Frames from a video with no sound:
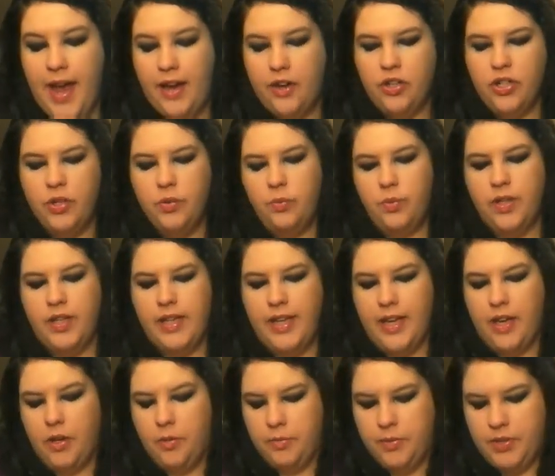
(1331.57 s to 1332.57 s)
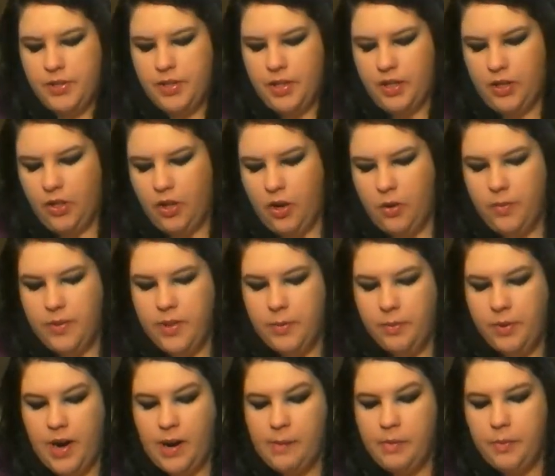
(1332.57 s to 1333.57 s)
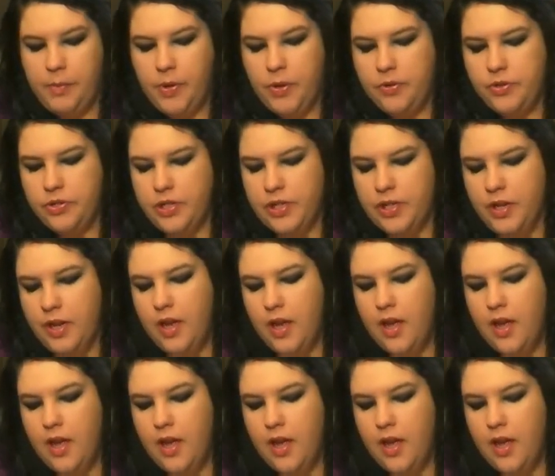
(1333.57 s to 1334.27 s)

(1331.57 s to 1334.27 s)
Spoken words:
actually really helps, along with the primer potion.